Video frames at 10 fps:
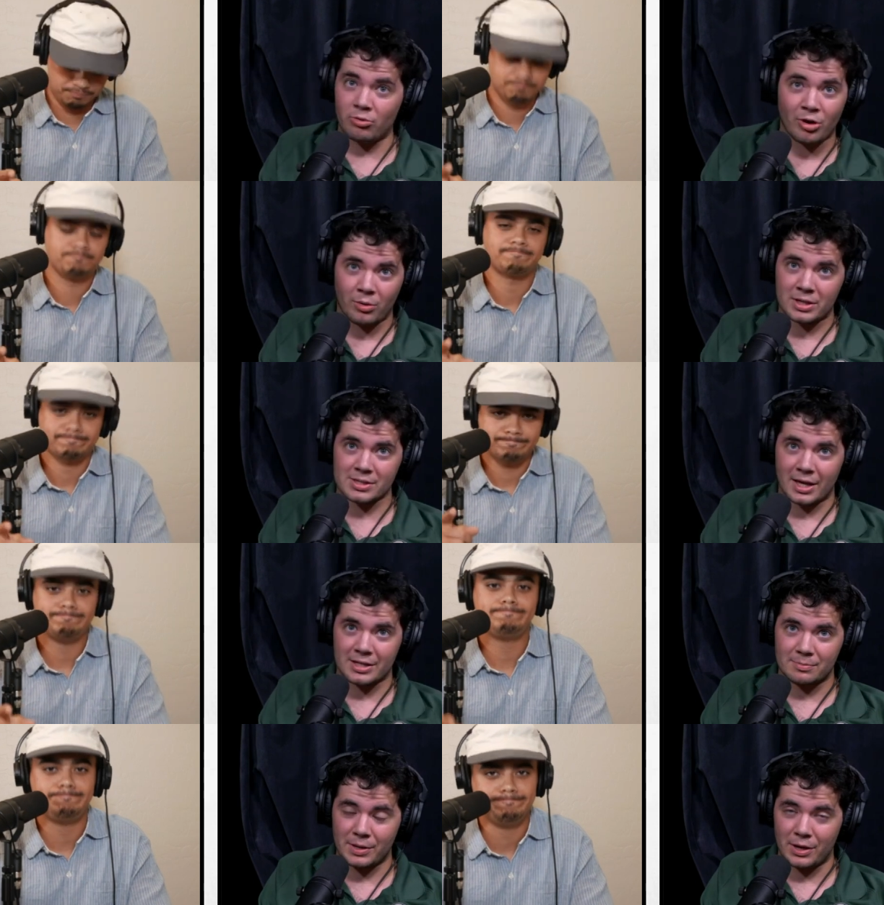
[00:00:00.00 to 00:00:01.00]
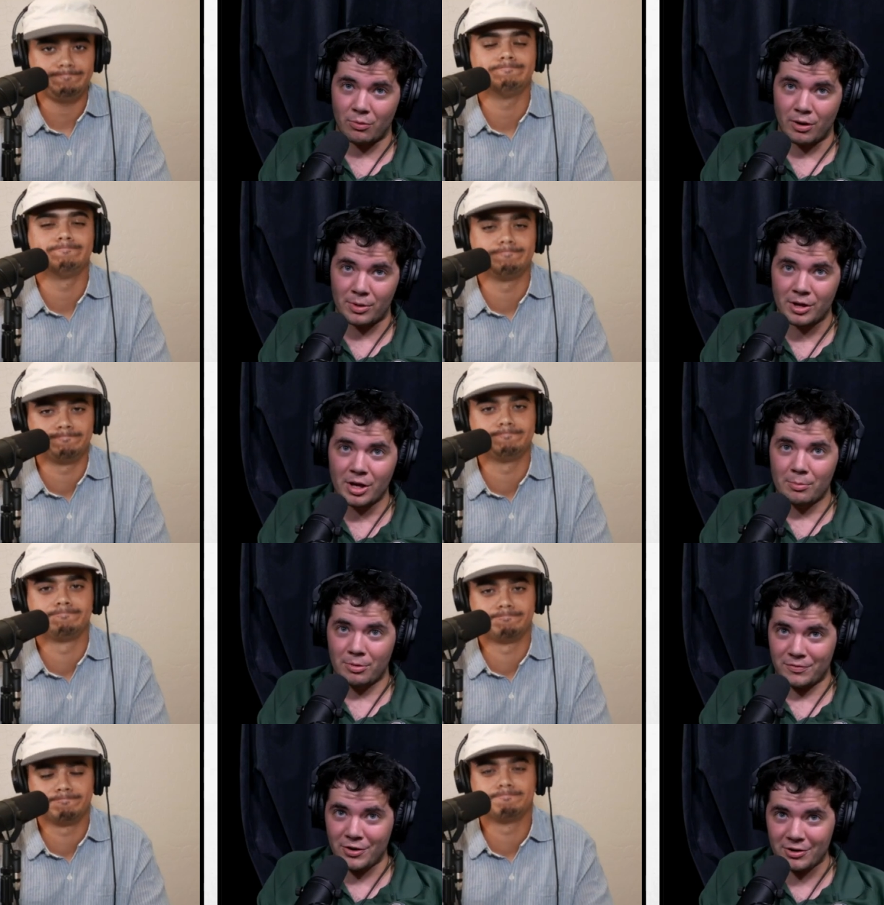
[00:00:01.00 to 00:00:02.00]
Speaker 1: know what it's like to be a woman. But if
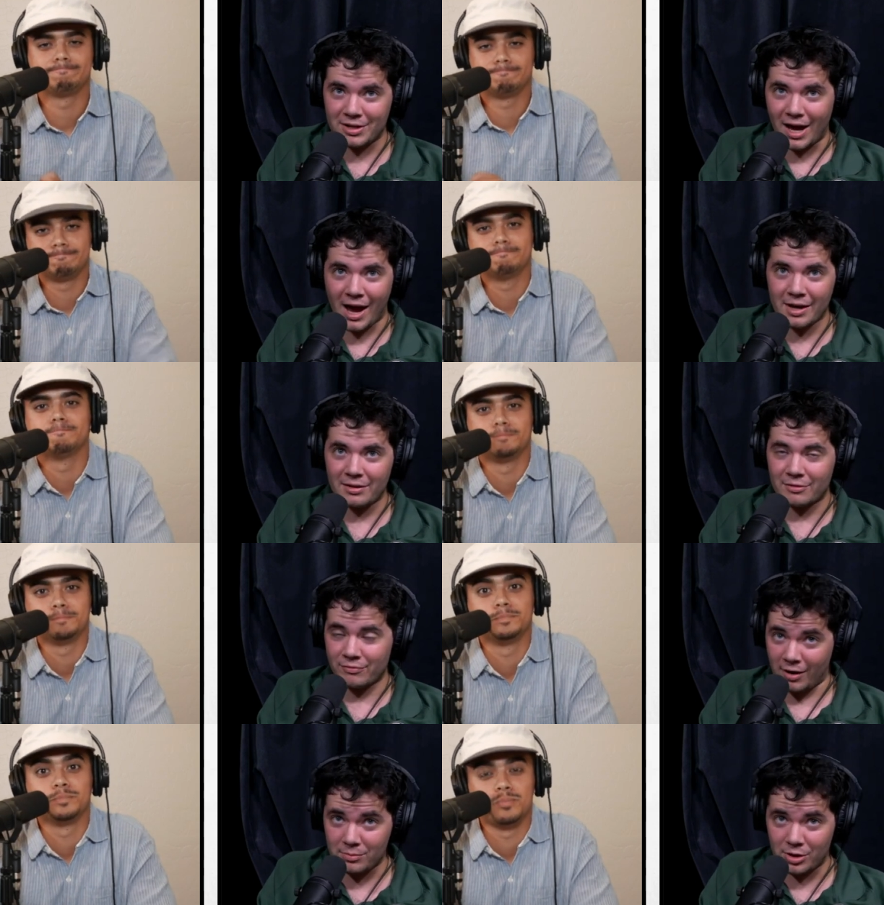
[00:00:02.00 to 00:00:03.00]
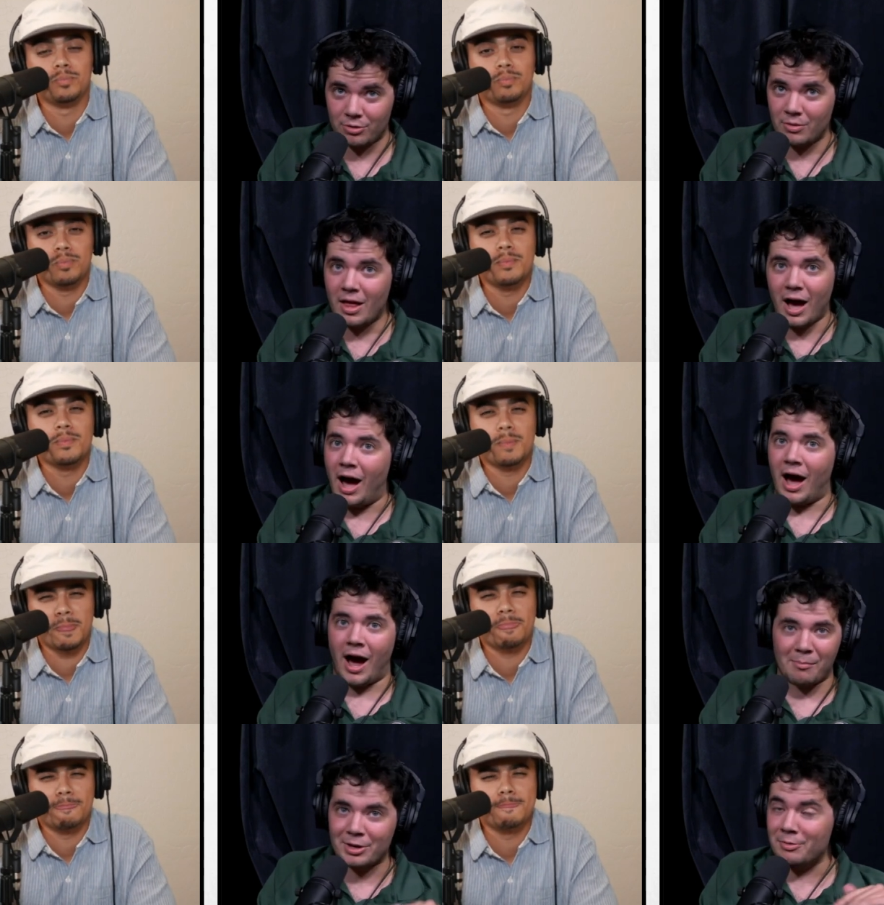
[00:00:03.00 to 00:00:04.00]
you're a guy, if I'm you,
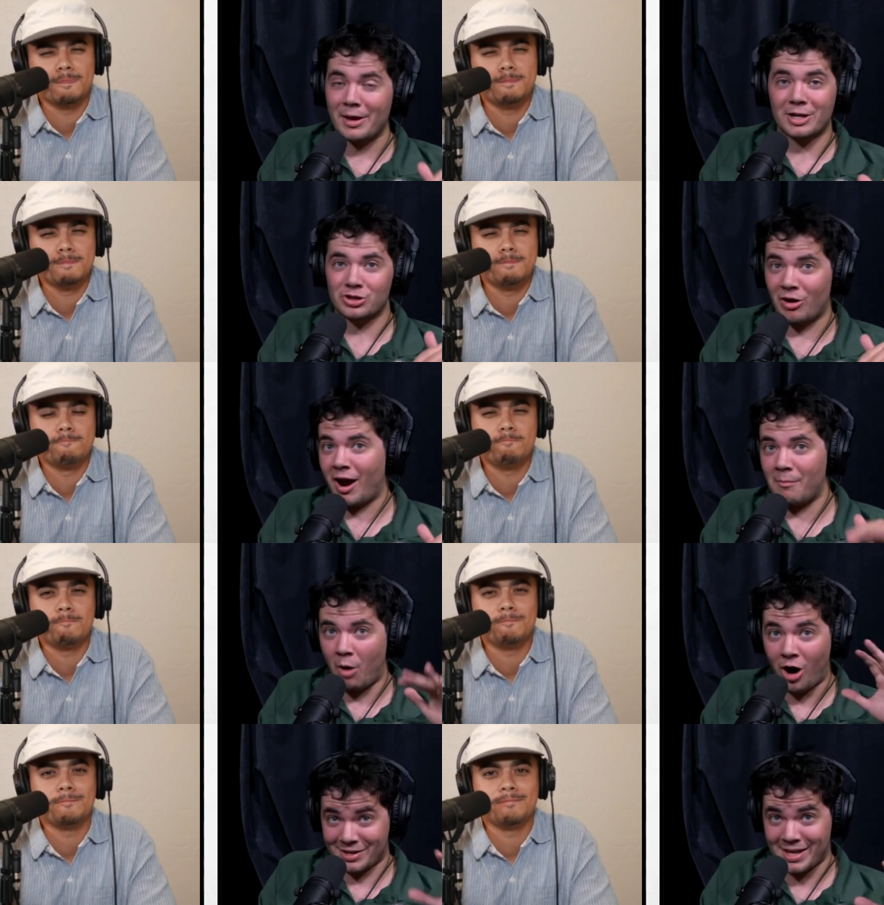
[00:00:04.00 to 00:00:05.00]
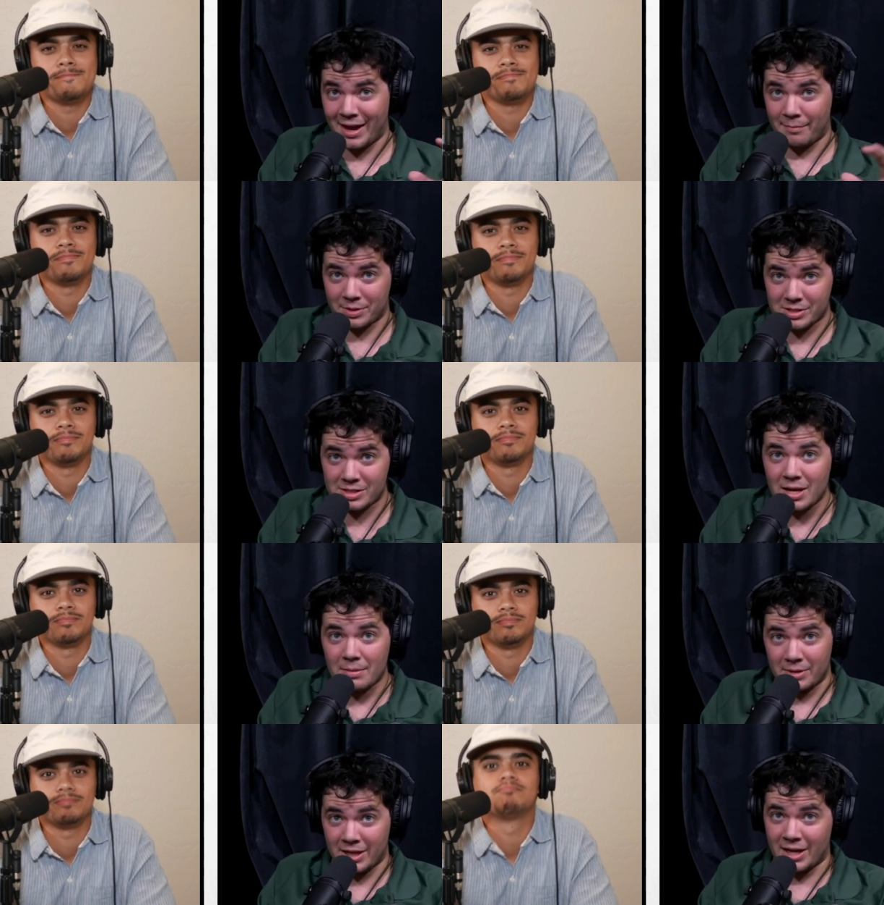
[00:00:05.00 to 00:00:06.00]
I'm going to make sure I'm on campus,
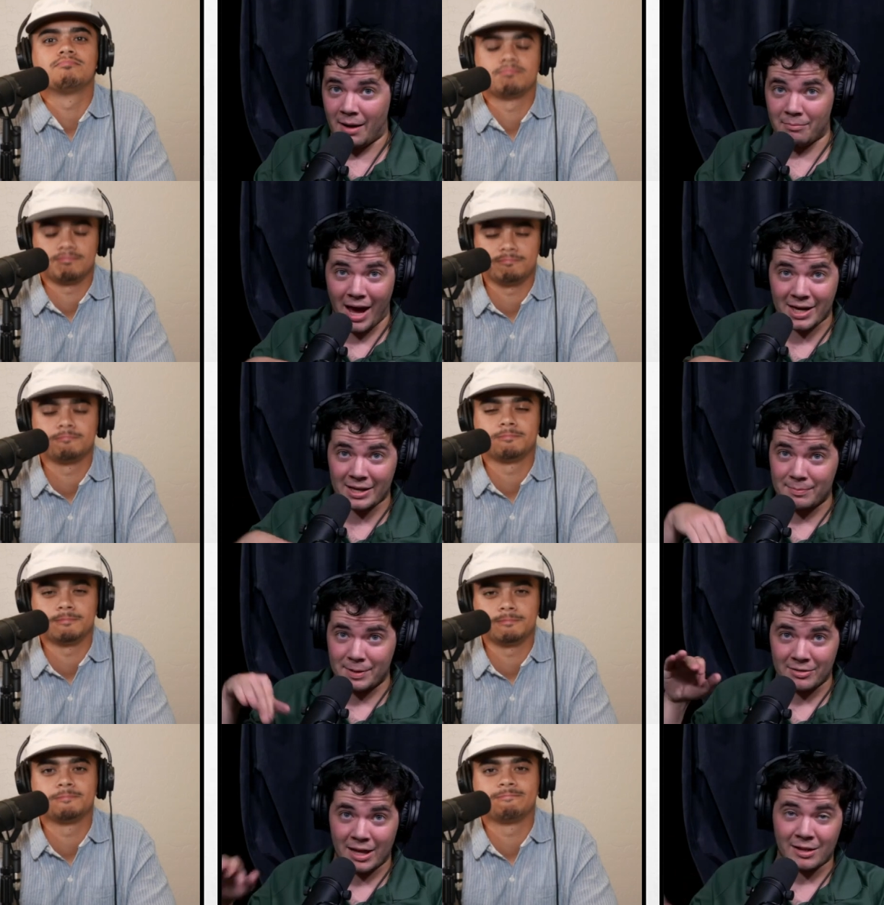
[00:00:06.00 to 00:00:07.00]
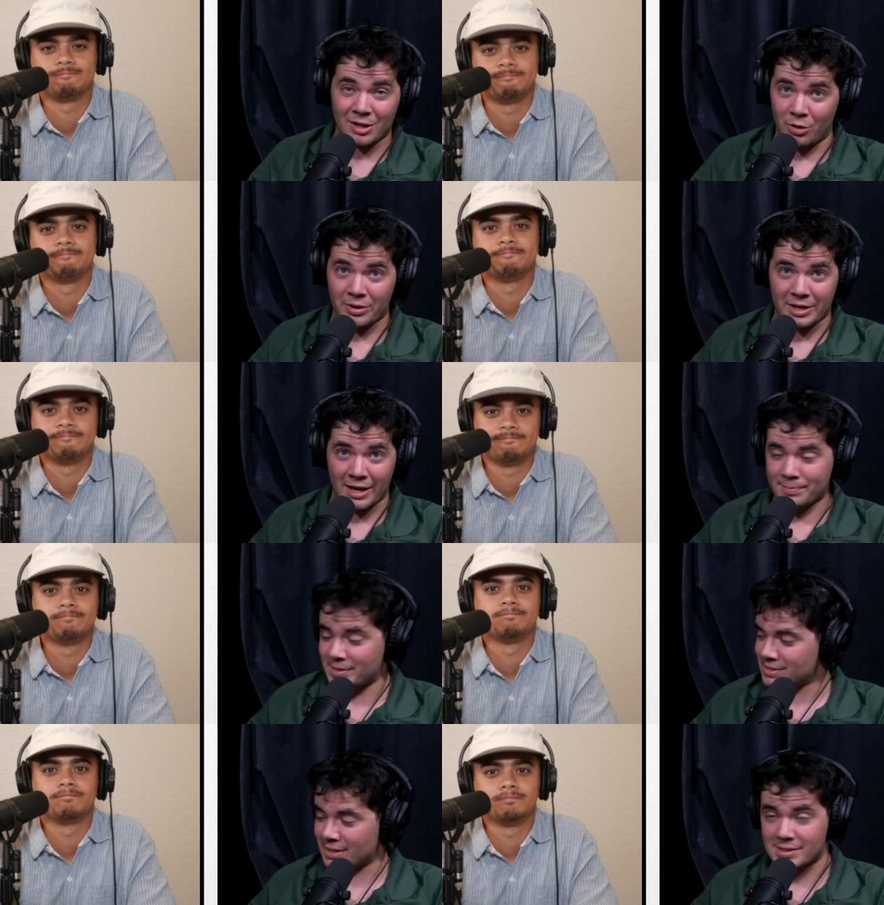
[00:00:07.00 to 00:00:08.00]
meaning I'm not going to be on that lower campus
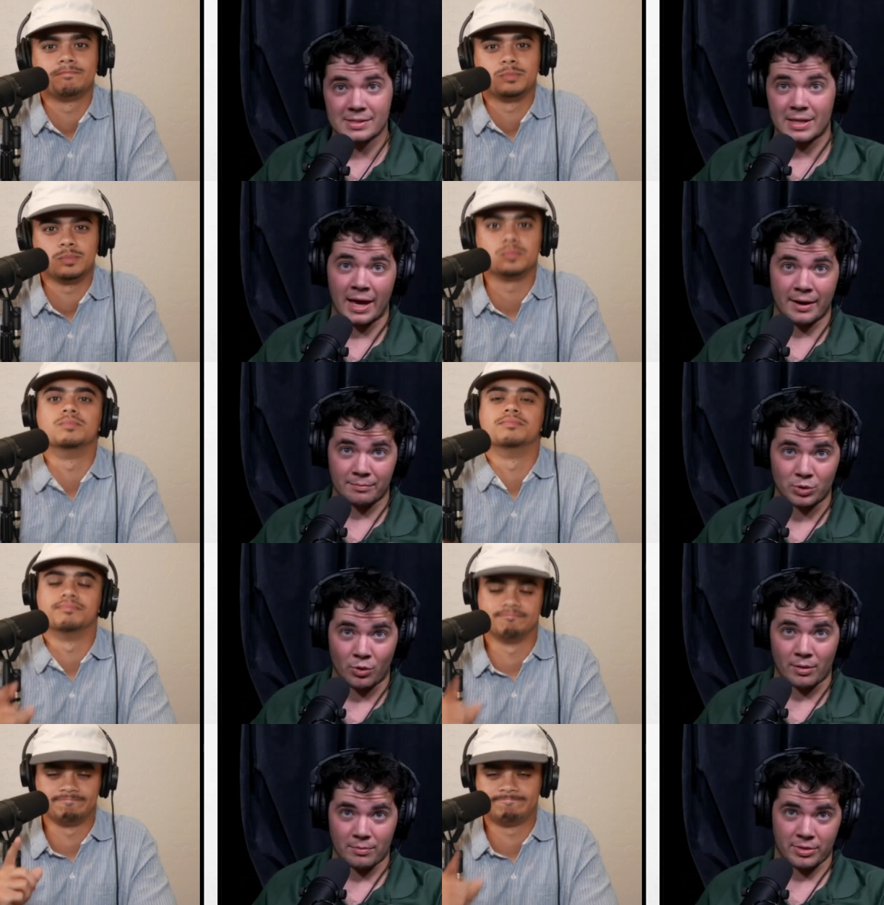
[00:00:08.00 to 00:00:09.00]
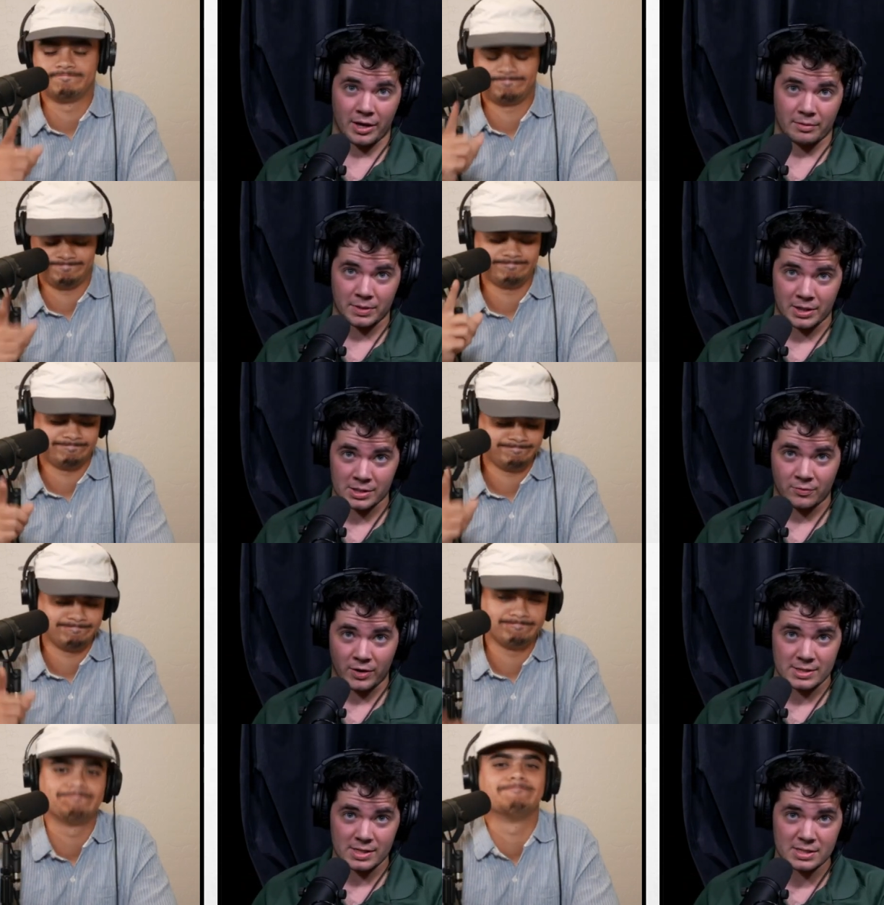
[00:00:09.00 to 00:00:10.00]
like scam mm. dorm mm thing because
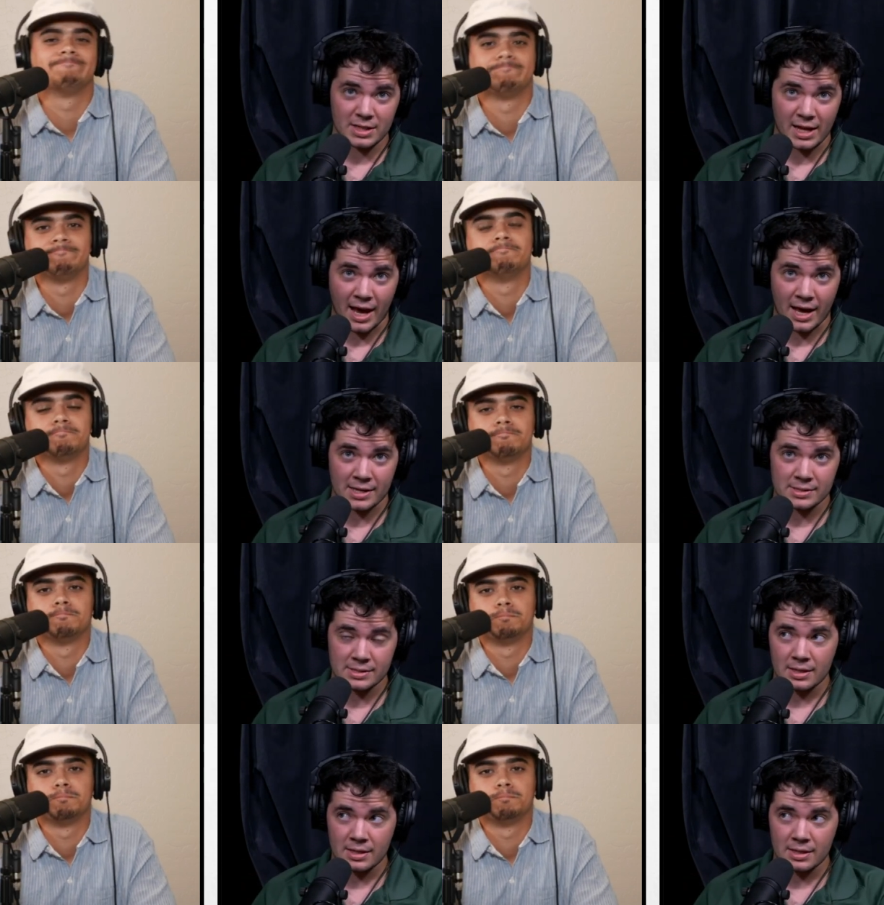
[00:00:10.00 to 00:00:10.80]
Franciscan has